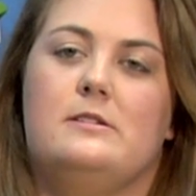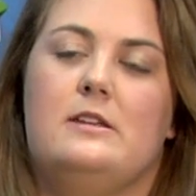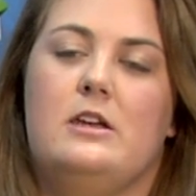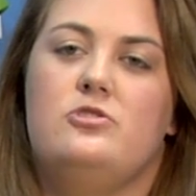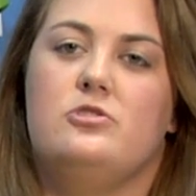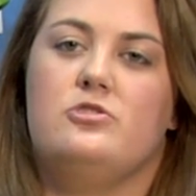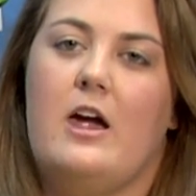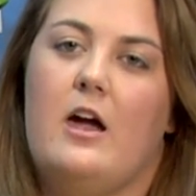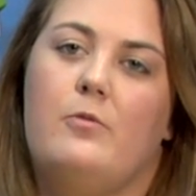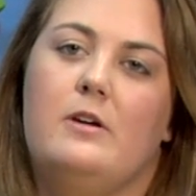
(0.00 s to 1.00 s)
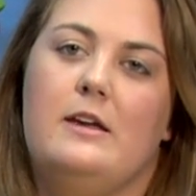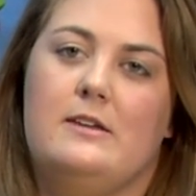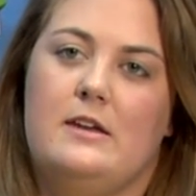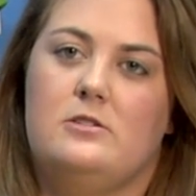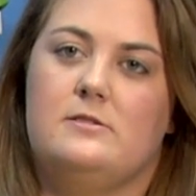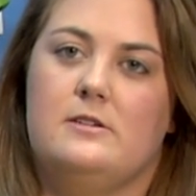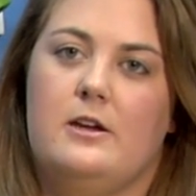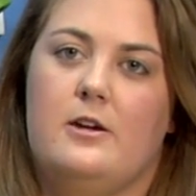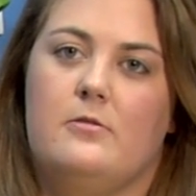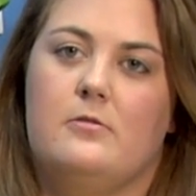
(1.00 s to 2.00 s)
teach your child what he needs to
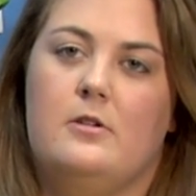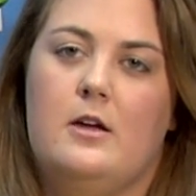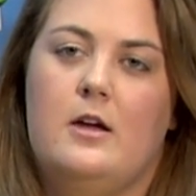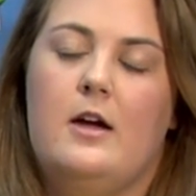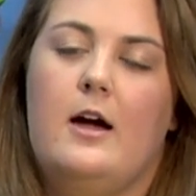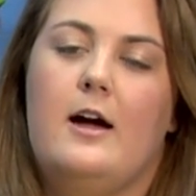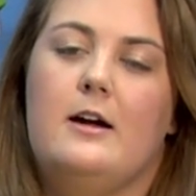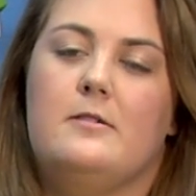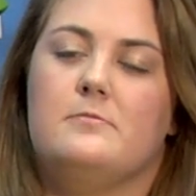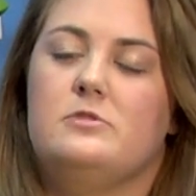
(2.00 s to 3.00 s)
know.